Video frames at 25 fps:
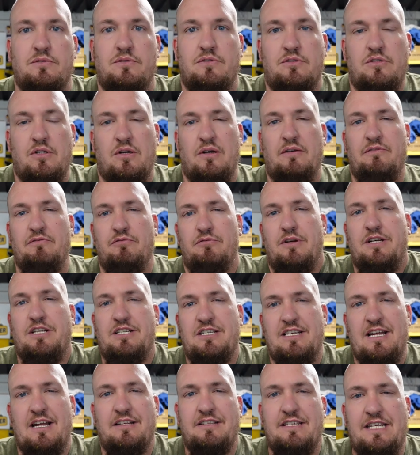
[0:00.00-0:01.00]
So I've
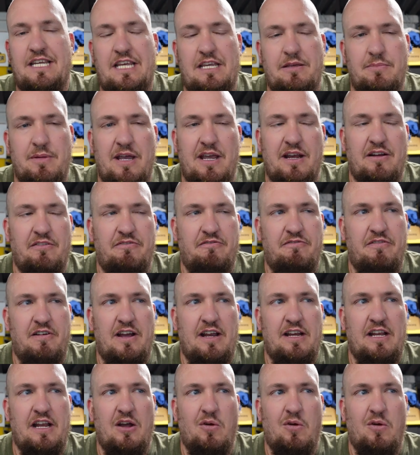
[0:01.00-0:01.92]
reached out to eBay to find